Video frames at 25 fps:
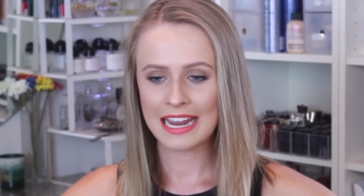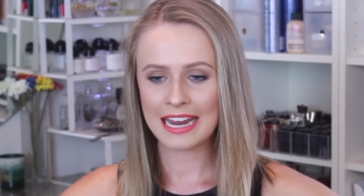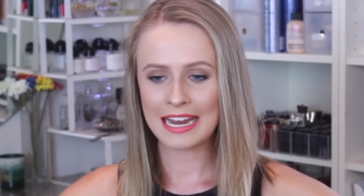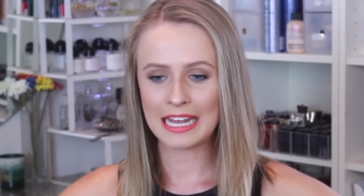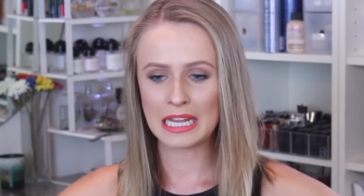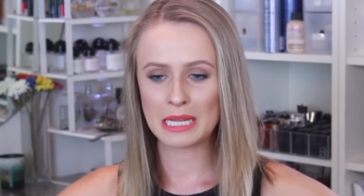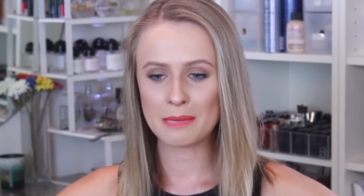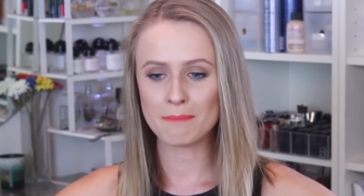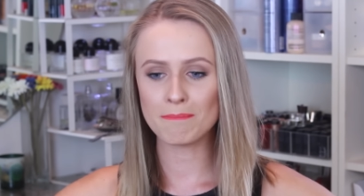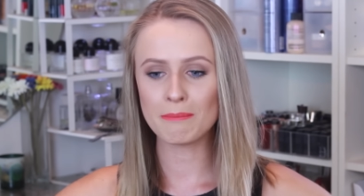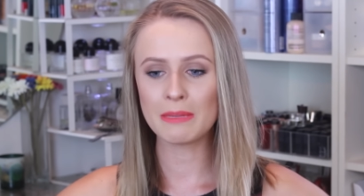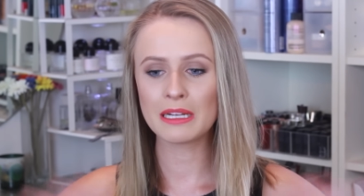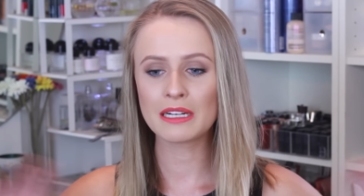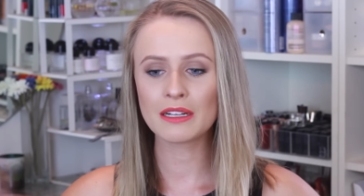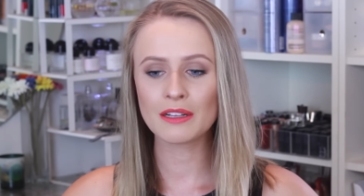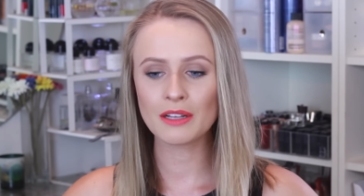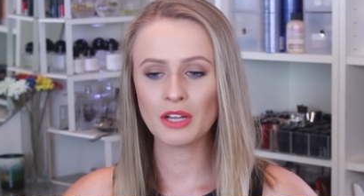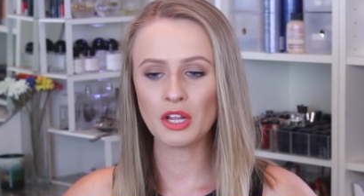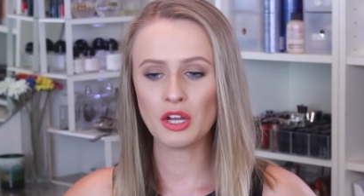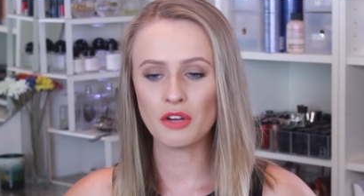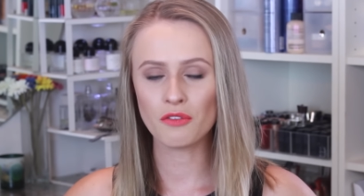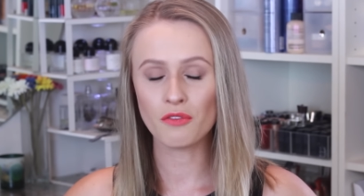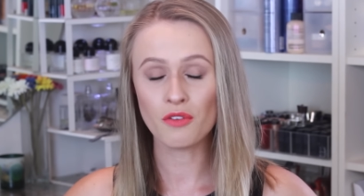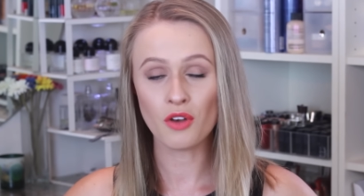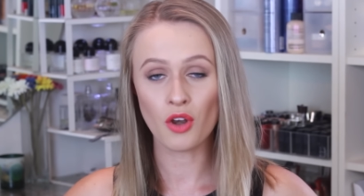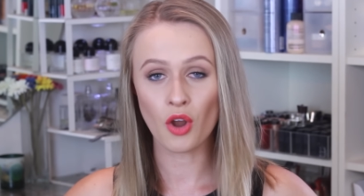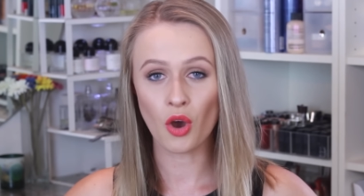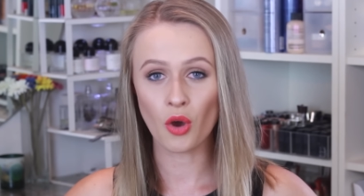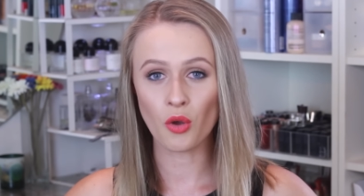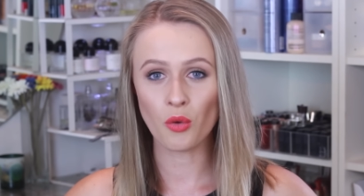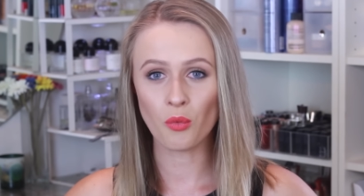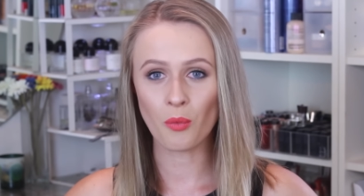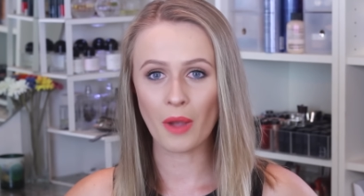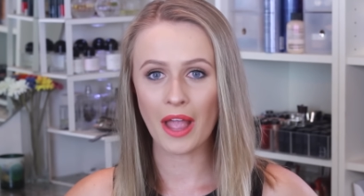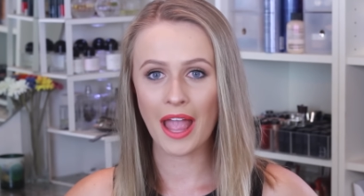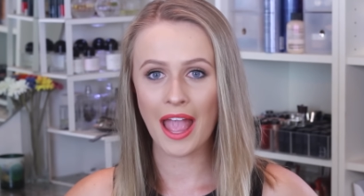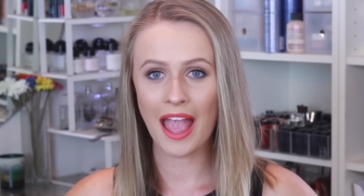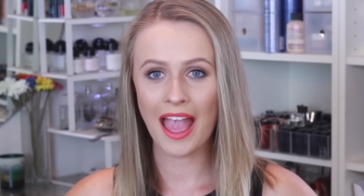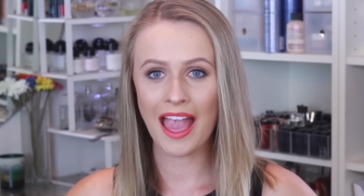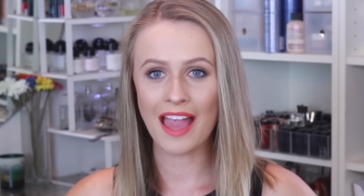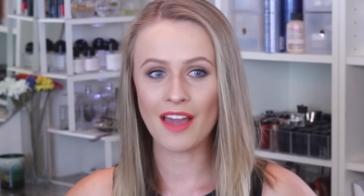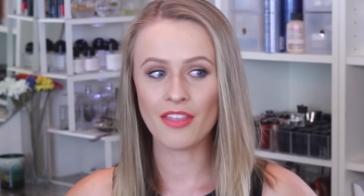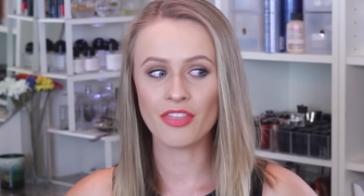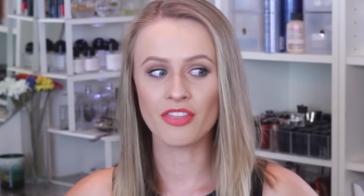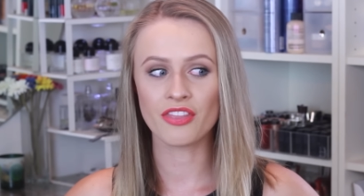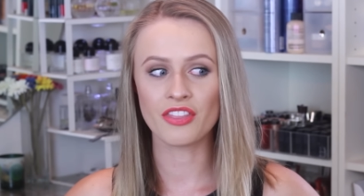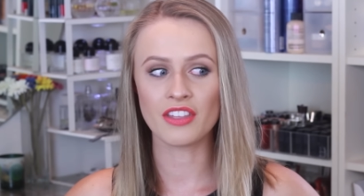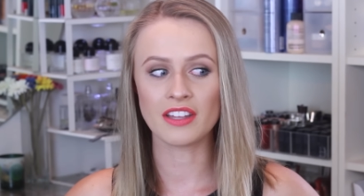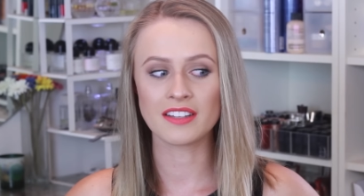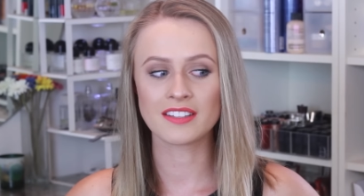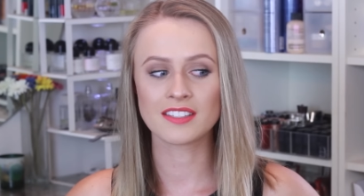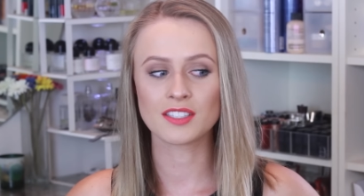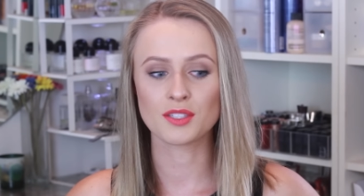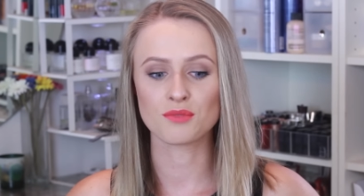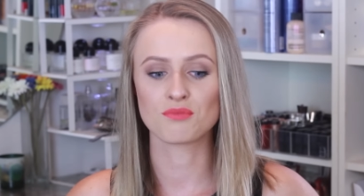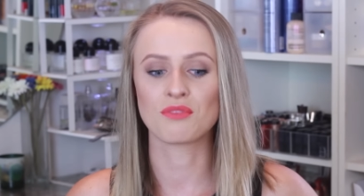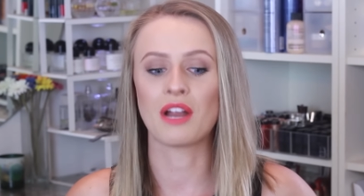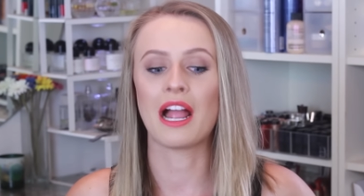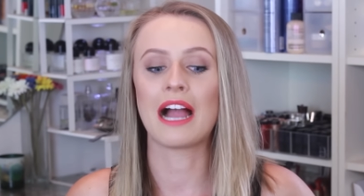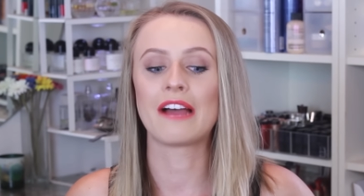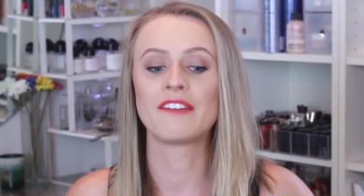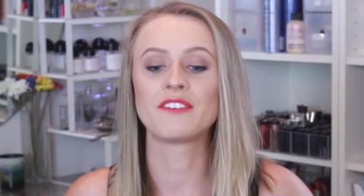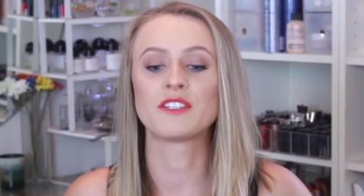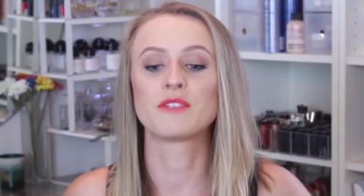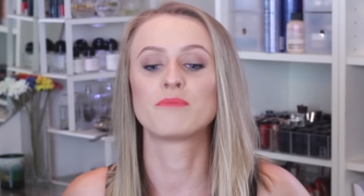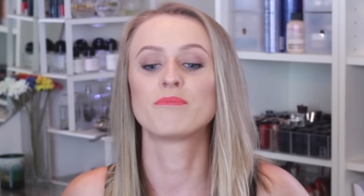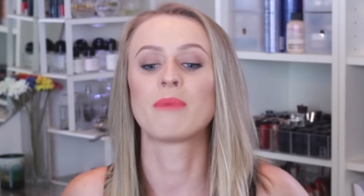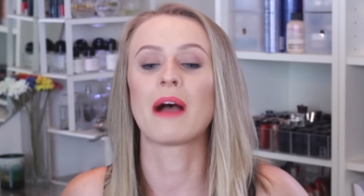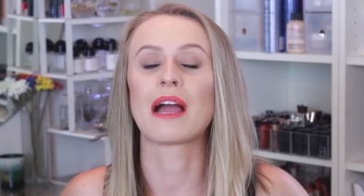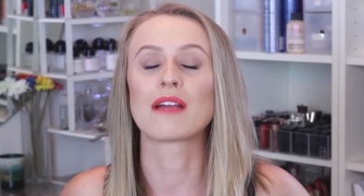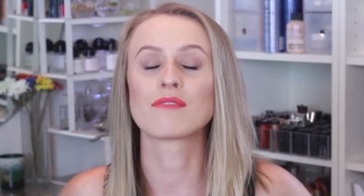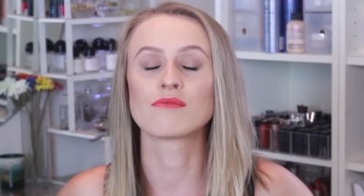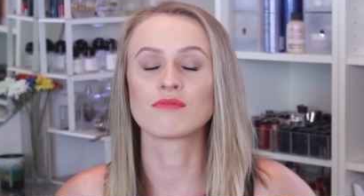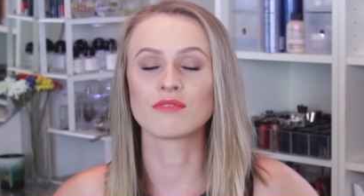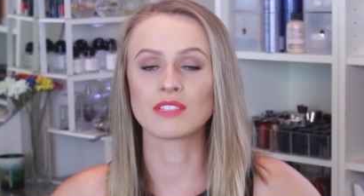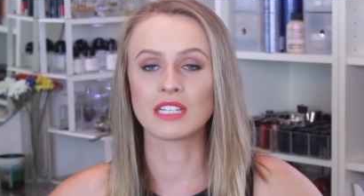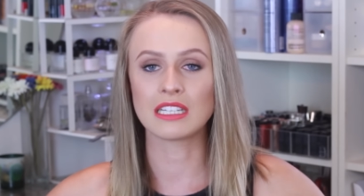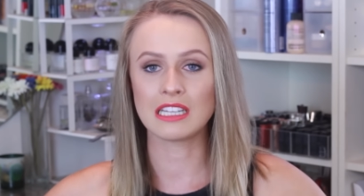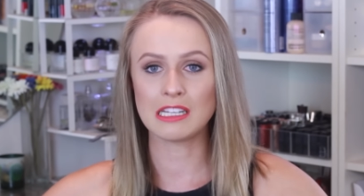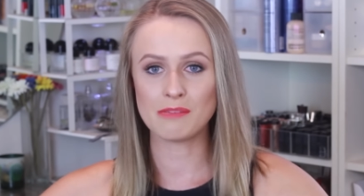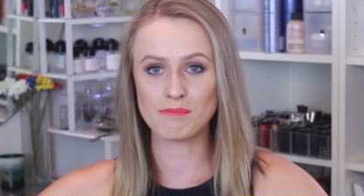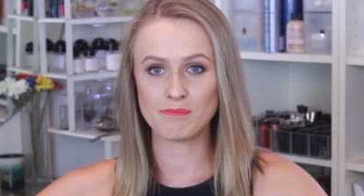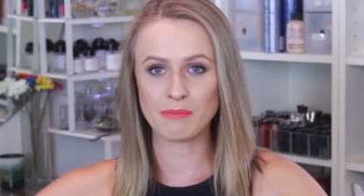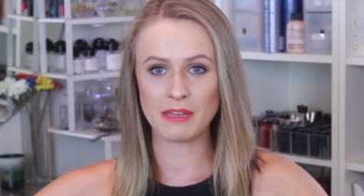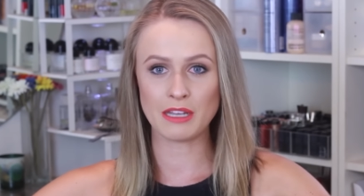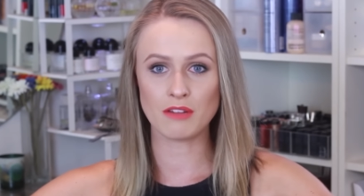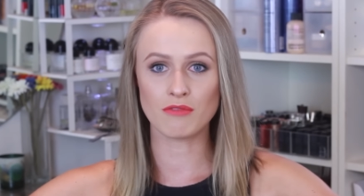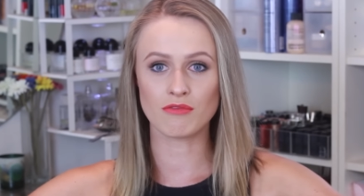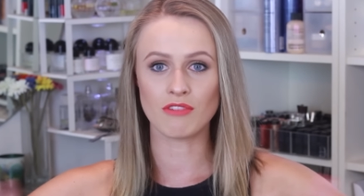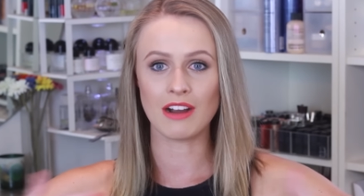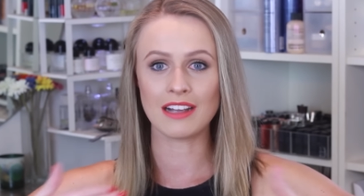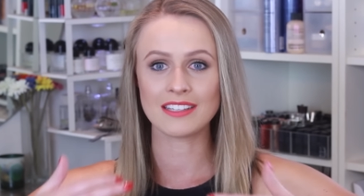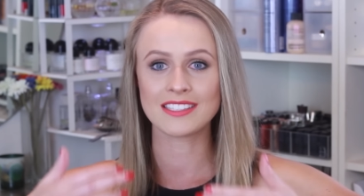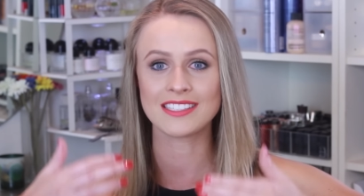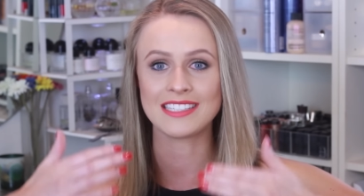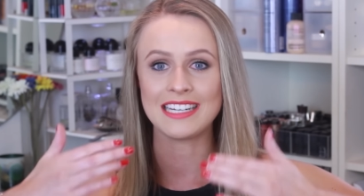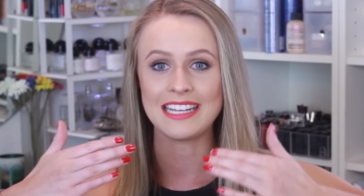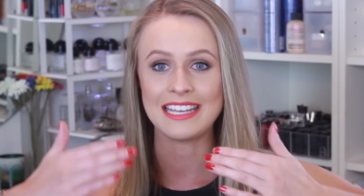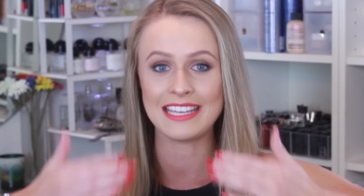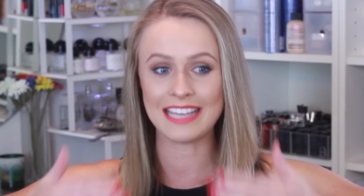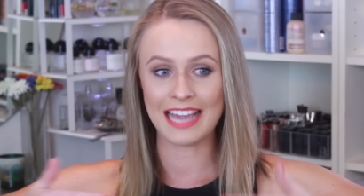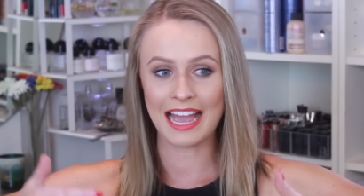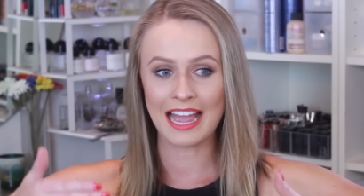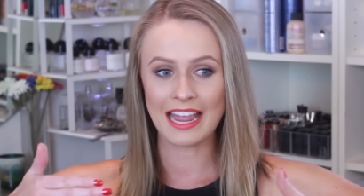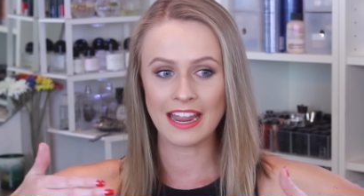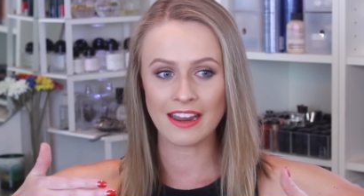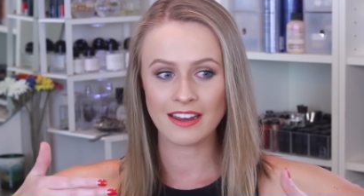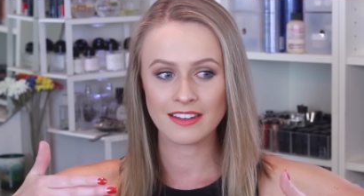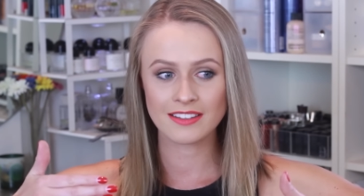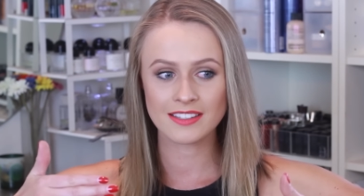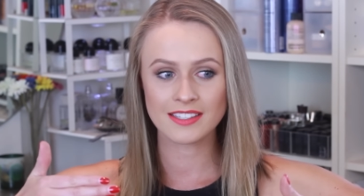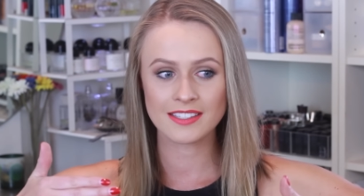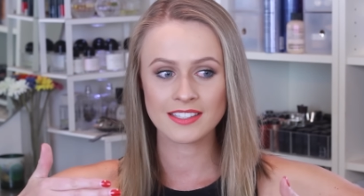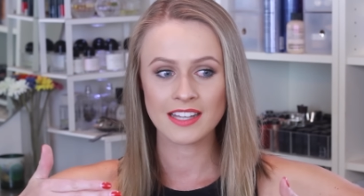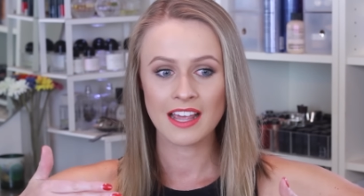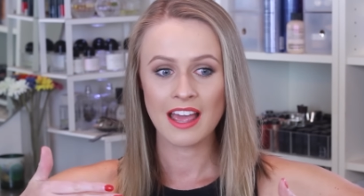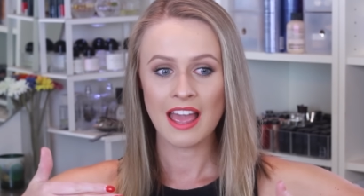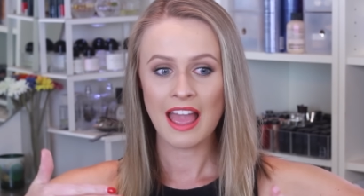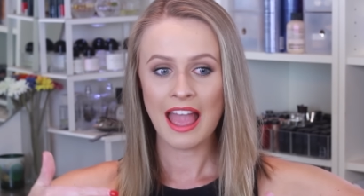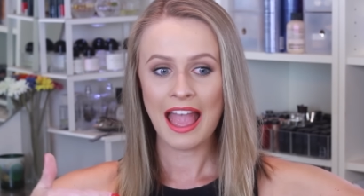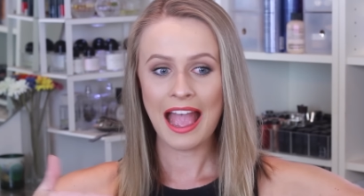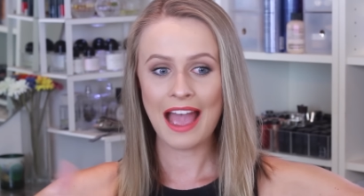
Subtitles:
in the middle of nowhere that's surrounded by really big rusty gates,